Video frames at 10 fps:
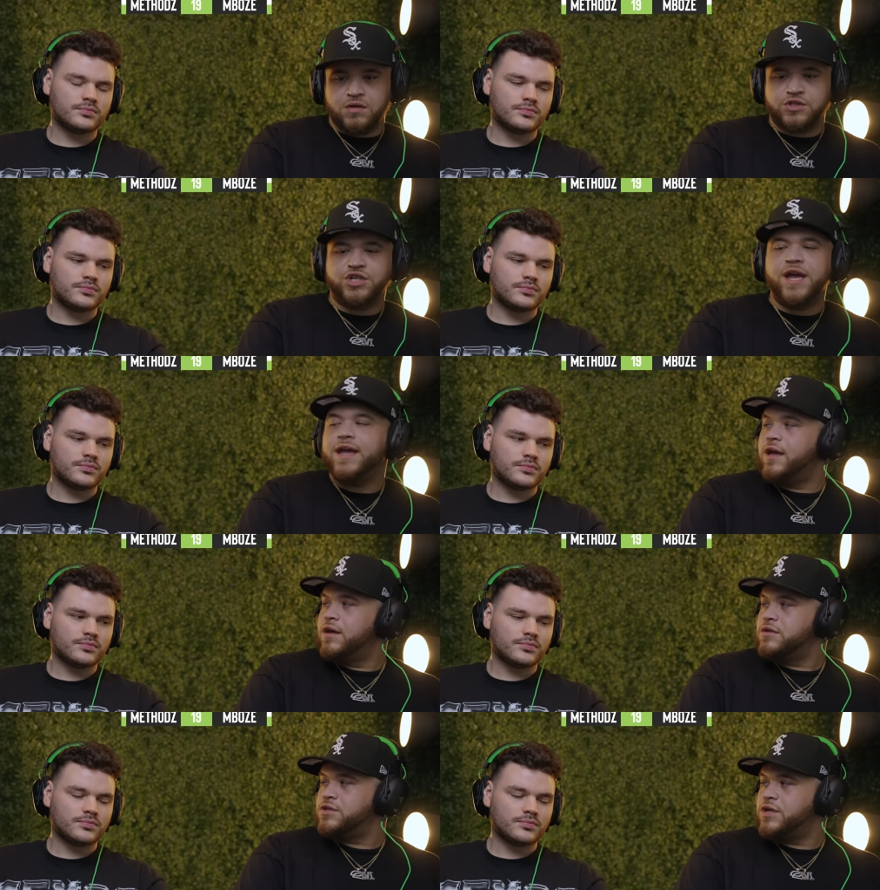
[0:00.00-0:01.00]
Speaker 1: Shake
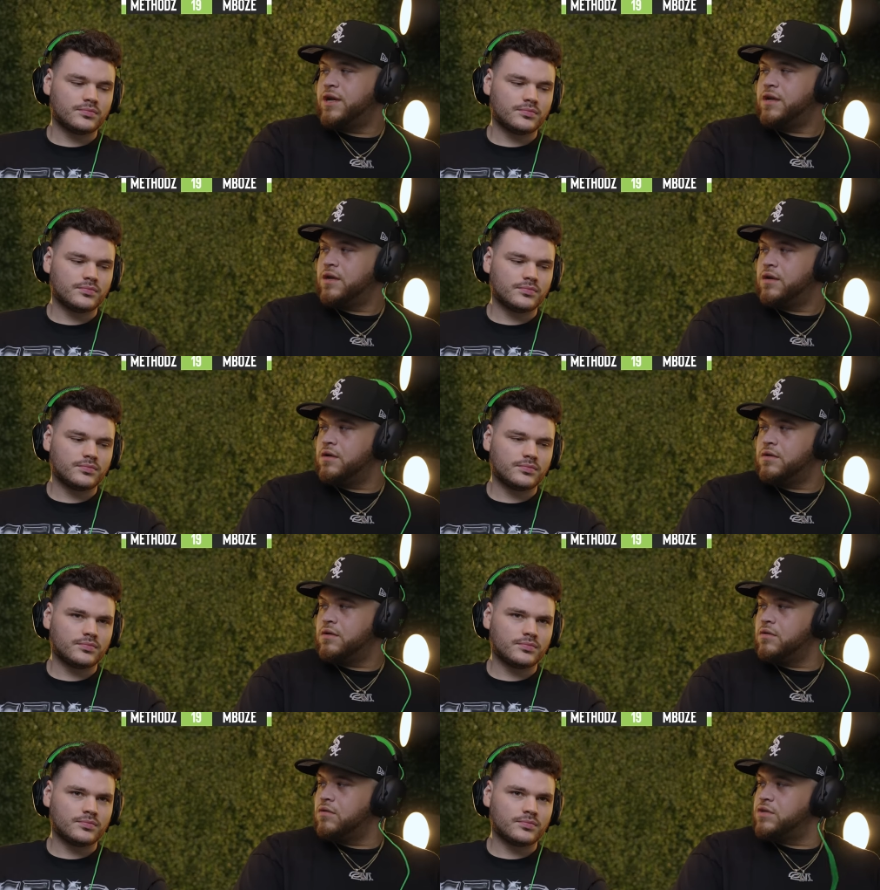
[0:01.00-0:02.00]
it, shake it.
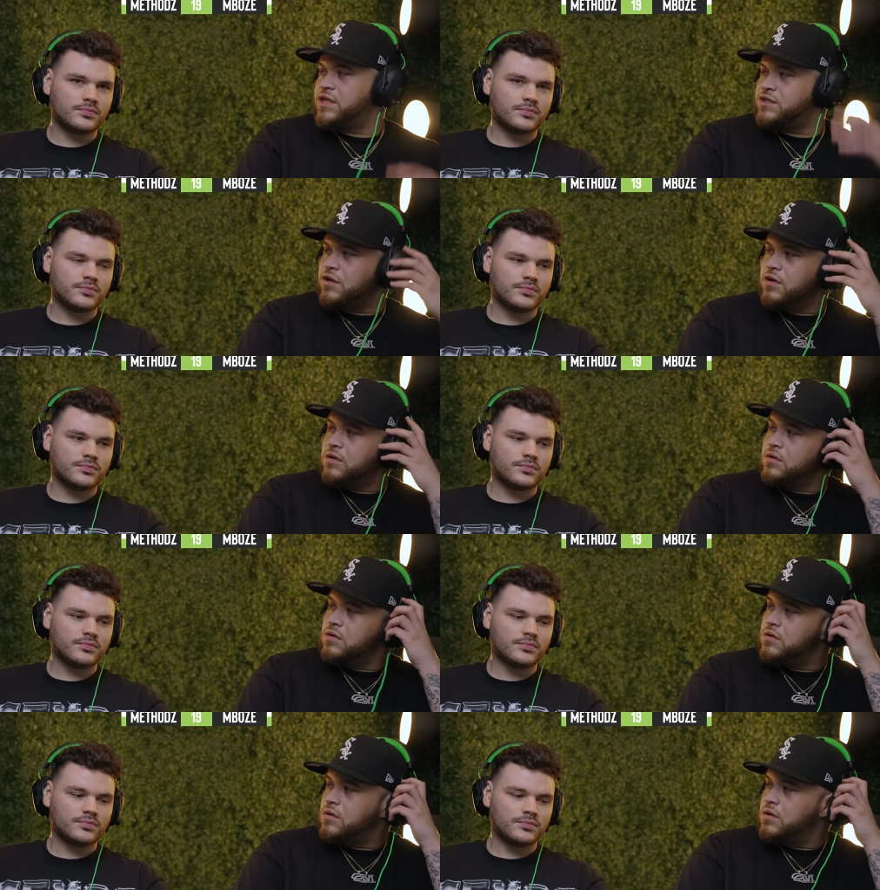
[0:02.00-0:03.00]
What's that song?
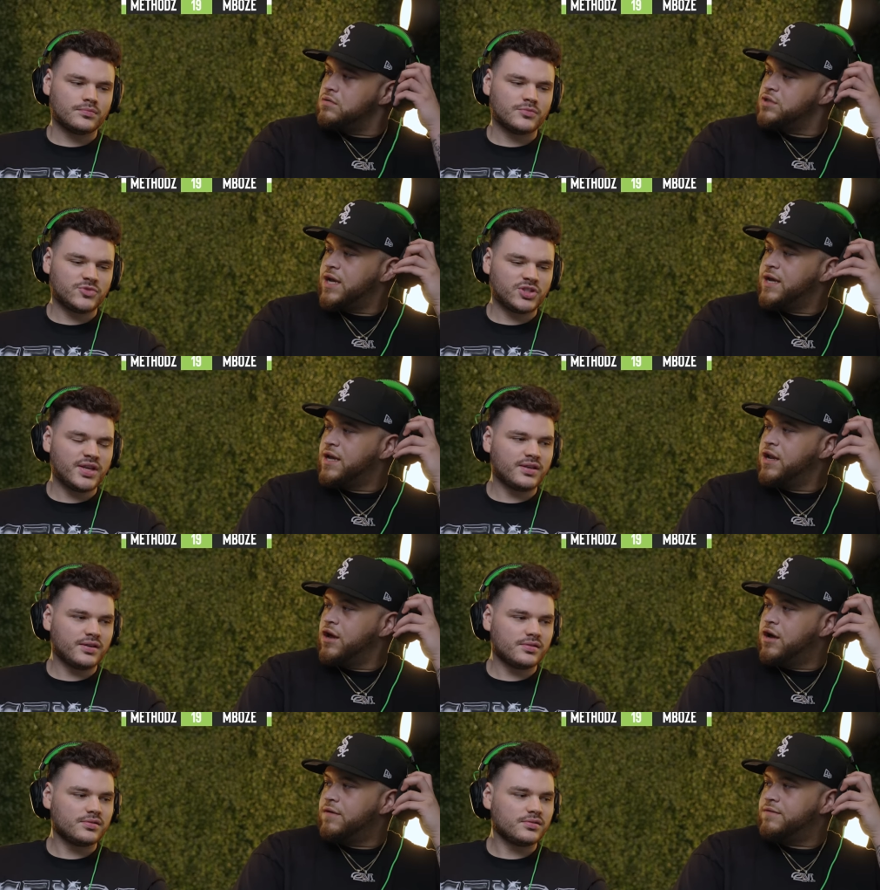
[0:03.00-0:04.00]
Speaker 2: Shake it
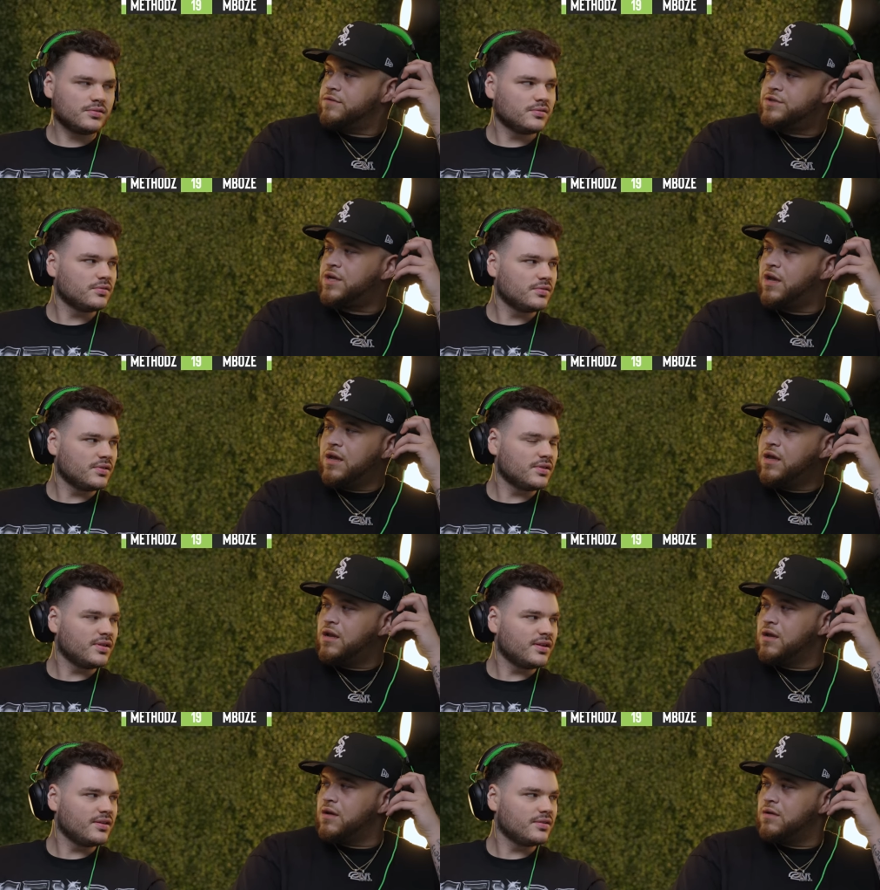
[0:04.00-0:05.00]
up, shake
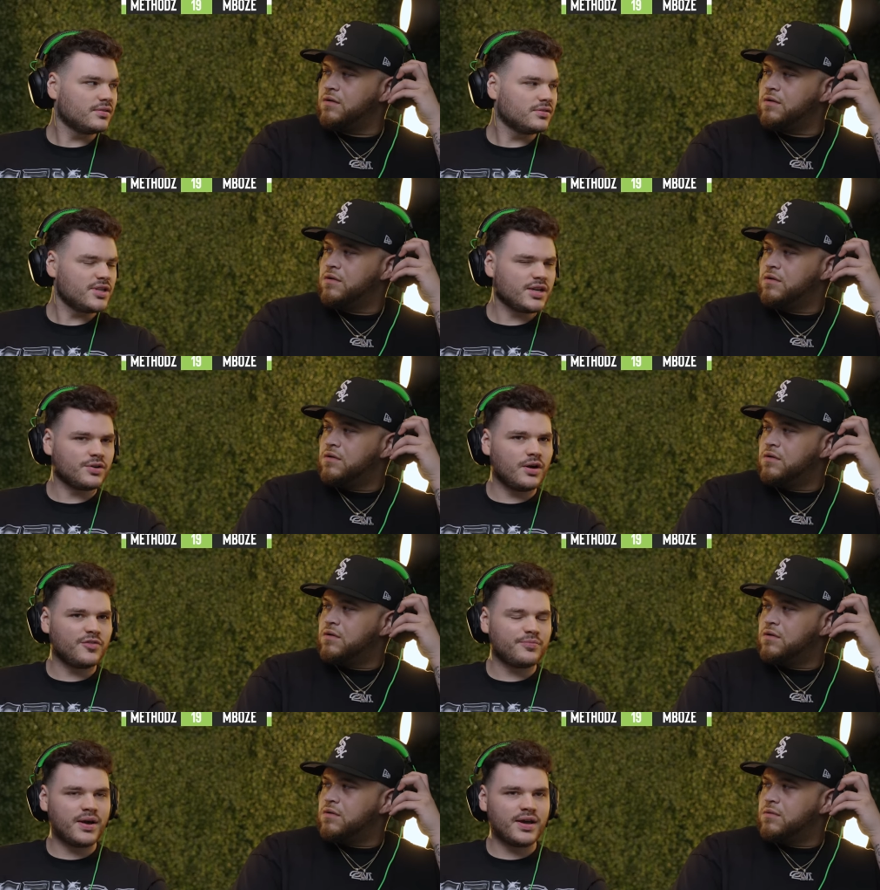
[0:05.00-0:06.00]
it up. Shake it
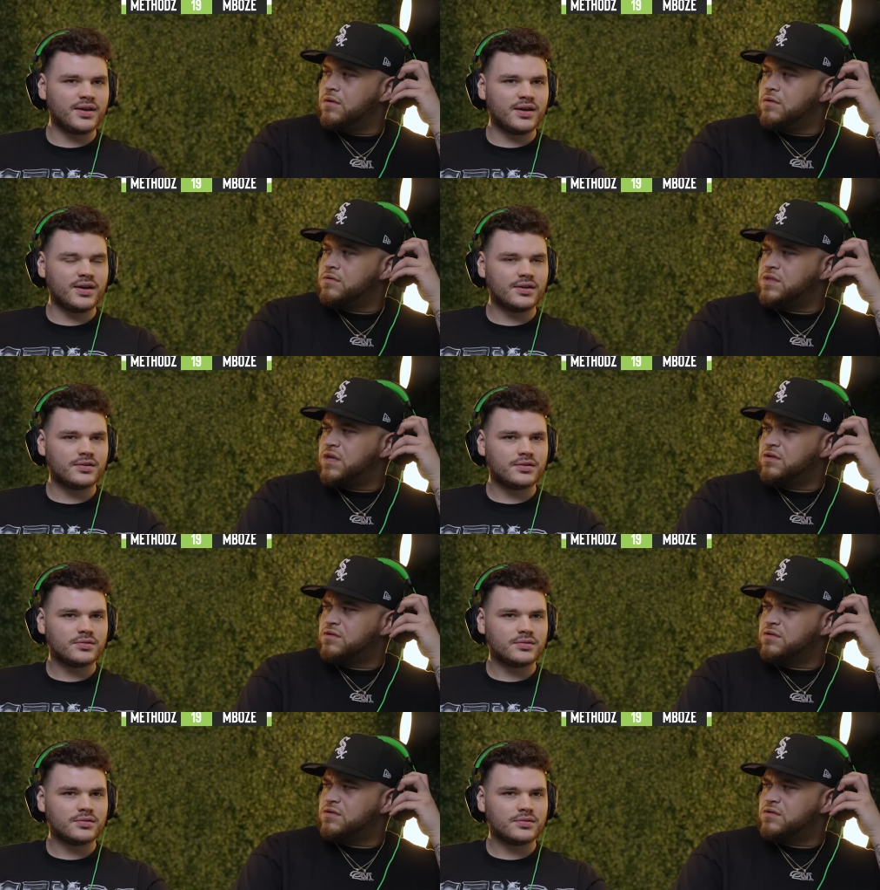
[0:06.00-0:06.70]
off by. Taylor,